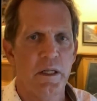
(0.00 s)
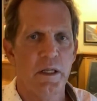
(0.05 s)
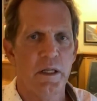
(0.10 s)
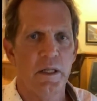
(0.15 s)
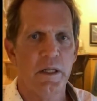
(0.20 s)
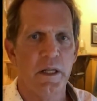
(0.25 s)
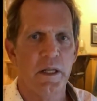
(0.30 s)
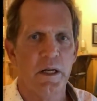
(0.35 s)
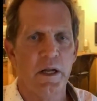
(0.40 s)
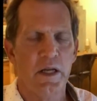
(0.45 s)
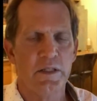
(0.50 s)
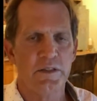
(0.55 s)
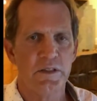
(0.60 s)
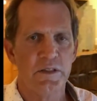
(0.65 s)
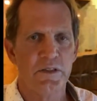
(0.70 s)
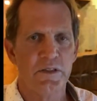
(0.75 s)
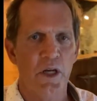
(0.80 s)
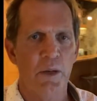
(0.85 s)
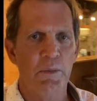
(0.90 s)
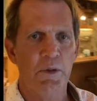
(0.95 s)
has
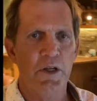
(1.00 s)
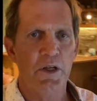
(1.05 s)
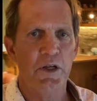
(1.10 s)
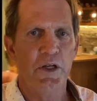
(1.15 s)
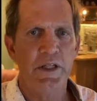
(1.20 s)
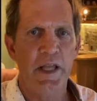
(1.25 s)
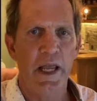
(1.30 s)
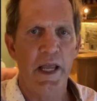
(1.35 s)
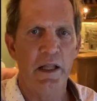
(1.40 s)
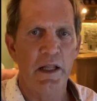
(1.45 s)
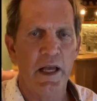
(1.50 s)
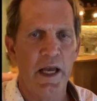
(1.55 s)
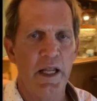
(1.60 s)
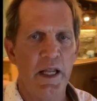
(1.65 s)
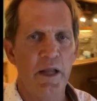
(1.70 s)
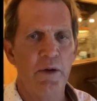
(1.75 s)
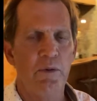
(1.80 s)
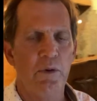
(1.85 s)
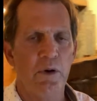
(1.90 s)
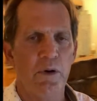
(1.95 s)
extremely good
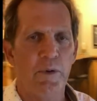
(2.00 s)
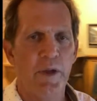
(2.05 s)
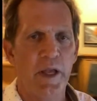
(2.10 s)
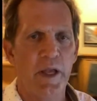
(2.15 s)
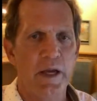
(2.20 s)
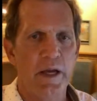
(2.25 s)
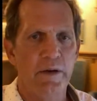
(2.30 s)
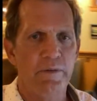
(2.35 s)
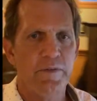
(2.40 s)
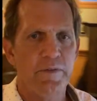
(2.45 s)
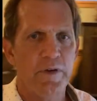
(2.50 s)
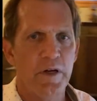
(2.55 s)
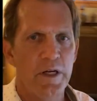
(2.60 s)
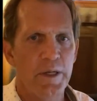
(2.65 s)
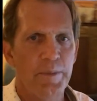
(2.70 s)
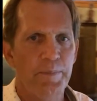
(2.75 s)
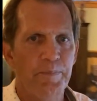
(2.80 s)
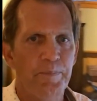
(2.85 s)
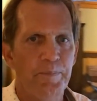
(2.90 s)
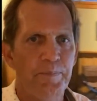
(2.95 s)
daylighting, where we have
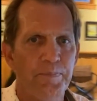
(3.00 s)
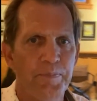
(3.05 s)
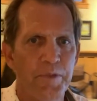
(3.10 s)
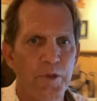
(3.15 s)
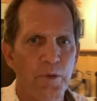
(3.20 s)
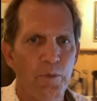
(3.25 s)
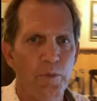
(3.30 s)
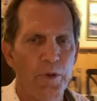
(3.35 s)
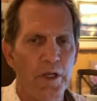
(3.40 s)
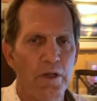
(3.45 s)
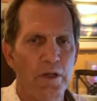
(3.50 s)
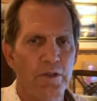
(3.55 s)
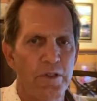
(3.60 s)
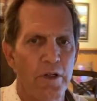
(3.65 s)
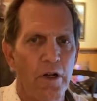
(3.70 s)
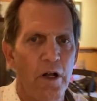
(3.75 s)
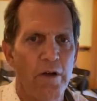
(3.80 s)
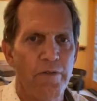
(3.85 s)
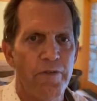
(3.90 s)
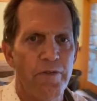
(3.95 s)
windows on
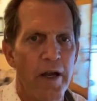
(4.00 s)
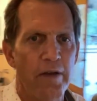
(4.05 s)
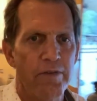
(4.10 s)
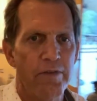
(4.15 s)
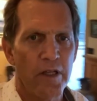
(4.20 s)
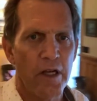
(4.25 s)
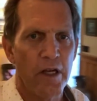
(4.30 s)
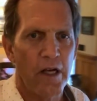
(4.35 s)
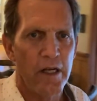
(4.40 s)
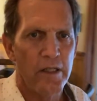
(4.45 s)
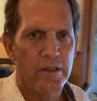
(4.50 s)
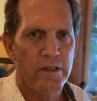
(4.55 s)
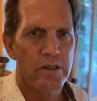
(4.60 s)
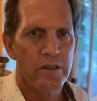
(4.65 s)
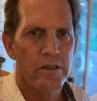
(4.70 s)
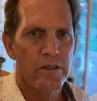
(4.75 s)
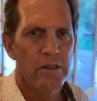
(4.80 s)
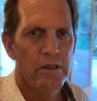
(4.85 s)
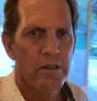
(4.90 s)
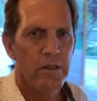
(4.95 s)
all 5 sides,
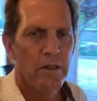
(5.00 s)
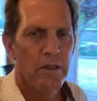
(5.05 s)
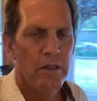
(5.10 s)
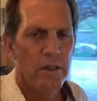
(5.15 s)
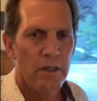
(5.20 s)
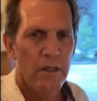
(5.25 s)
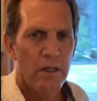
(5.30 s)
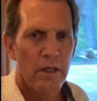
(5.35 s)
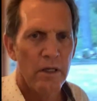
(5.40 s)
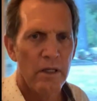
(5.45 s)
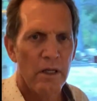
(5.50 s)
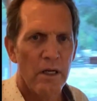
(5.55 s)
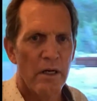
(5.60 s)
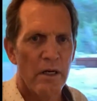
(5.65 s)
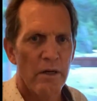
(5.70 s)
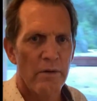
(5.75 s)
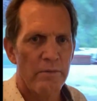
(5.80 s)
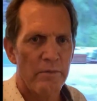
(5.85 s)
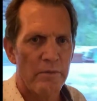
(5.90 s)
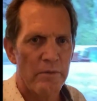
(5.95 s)

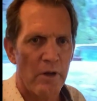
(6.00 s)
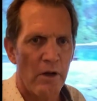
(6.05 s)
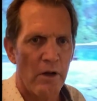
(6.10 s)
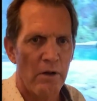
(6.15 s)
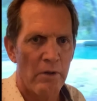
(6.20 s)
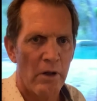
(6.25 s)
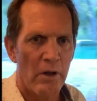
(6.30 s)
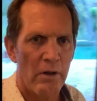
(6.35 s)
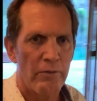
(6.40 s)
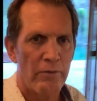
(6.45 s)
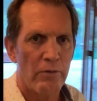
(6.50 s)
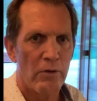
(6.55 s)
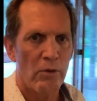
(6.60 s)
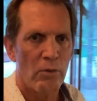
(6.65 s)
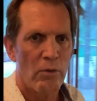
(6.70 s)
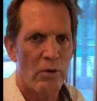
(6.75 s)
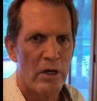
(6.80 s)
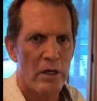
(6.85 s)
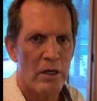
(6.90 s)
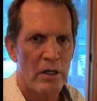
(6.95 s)
all 4
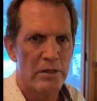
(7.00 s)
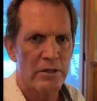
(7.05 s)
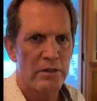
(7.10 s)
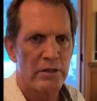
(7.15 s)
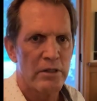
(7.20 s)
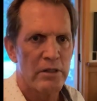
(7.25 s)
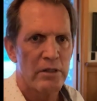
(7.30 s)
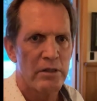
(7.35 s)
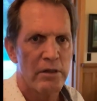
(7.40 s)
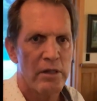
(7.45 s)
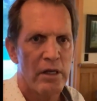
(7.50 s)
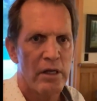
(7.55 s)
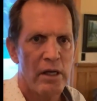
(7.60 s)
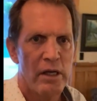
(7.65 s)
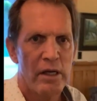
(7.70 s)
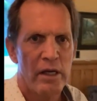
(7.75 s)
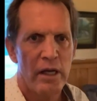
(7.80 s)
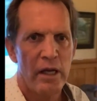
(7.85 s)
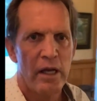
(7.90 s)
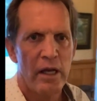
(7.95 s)
walls,
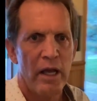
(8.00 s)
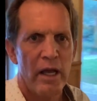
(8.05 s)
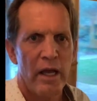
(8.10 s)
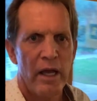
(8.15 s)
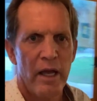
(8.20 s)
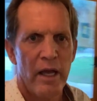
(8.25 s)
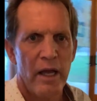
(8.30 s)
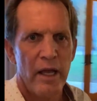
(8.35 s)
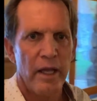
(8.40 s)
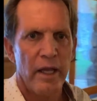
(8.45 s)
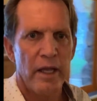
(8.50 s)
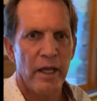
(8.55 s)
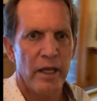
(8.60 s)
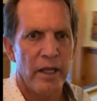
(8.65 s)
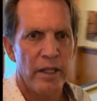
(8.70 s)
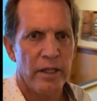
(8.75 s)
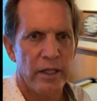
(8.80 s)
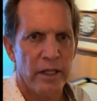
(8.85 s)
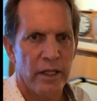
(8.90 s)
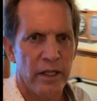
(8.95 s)

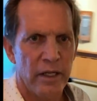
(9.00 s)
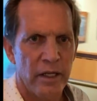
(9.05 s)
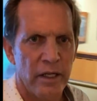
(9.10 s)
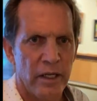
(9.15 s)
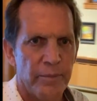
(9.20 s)
and then